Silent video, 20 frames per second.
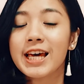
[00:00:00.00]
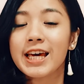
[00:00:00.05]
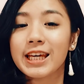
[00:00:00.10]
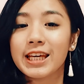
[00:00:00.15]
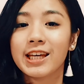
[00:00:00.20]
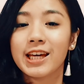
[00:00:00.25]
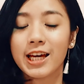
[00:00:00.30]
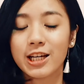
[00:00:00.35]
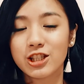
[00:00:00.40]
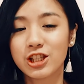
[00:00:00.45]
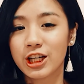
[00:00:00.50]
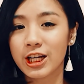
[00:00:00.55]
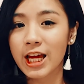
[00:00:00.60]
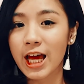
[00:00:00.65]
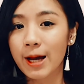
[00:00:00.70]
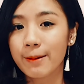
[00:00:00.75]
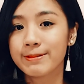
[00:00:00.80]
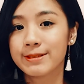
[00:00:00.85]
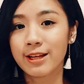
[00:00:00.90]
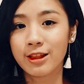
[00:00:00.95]
it actually
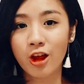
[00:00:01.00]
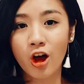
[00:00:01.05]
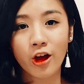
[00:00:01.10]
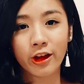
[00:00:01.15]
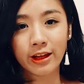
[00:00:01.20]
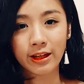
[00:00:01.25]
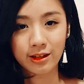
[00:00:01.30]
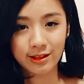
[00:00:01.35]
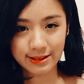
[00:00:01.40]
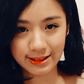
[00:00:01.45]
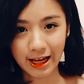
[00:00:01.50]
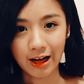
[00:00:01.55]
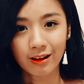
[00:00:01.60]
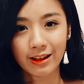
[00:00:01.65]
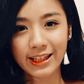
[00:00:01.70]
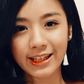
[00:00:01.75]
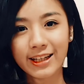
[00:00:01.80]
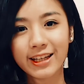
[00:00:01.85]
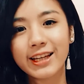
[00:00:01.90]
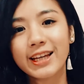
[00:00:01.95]
helps a lot in
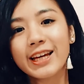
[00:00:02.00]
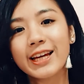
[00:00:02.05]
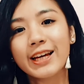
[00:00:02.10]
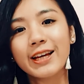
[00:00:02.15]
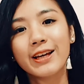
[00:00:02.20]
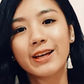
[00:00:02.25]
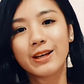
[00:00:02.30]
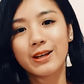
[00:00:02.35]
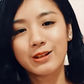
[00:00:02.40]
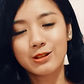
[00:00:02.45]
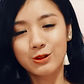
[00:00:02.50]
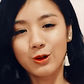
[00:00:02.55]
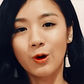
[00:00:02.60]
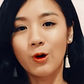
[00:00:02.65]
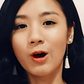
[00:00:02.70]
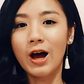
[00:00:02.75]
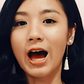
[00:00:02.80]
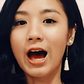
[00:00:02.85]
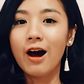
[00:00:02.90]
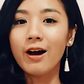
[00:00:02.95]
styling. So
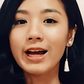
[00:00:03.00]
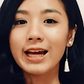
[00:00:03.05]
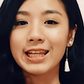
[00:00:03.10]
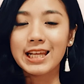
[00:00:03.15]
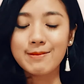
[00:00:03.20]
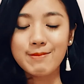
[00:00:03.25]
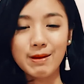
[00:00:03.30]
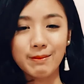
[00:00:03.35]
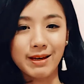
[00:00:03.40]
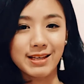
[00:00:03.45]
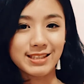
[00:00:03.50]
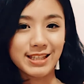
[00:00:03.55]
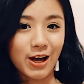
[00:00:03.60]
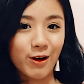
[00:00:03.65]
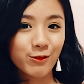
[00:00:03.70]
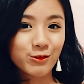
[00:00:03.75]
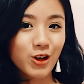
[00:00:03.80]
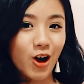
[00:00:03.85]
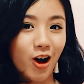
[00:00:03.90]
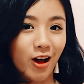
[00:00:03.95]
how can I make
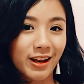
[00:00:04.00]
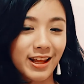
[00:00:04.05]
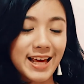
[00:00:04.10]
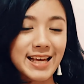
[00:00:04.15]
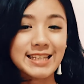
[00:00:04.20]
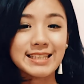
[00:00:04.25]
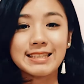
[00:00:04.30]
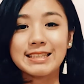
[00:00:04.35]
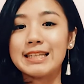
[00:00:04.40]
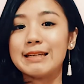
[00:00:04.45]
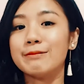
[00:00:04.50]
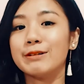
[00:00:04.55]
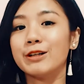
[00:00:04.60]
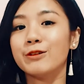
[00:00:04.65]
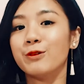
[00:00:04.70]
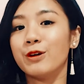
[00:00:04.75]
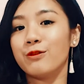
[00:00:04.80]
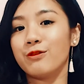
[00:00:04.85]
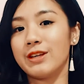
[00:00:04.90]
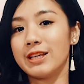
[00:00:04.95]
myself taller and slimmer
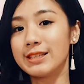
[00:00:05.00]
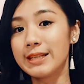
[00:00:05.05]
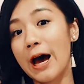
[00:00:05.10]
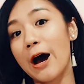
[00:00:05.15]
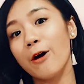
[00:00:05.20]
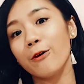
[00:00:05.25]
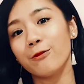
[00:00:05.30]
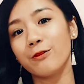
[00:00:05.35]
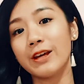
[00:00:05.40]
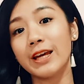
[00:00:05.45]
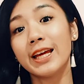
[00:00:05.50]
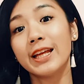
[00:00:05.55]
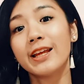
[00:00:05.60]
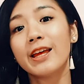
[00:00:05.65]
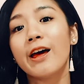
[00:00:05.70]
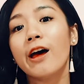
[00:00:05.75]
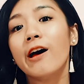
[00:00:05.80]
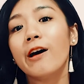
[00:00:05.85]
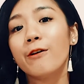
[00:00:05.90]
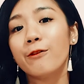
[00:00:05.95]
with this outfit?
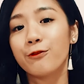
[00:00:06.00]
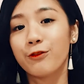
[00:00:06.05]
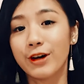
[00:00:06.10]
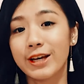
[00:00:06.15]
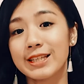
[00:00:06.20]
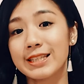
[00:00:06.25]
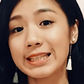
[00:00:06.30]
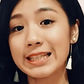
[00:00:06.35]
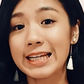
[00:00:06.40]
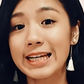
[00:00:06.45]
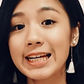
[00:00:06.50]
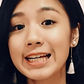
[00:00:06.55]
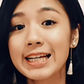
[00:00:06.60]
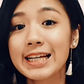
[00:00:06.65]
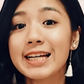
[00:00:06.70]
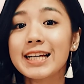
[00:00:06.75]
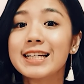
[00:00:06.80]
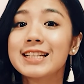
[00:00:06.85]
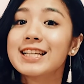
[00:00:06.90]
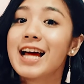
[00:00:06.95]
Firstly,
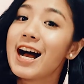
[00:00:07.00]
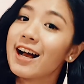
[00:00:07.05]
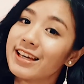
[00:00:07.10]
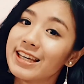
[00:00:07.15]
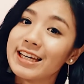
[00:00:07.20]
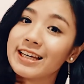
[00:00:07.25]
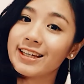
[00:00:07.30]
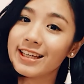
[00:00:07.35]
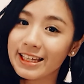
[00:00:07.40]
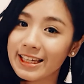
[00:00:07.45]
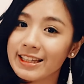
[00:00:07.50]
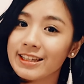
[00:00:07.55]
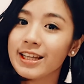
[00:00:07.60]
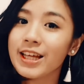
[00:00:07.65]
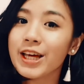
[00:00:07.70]
tucking in.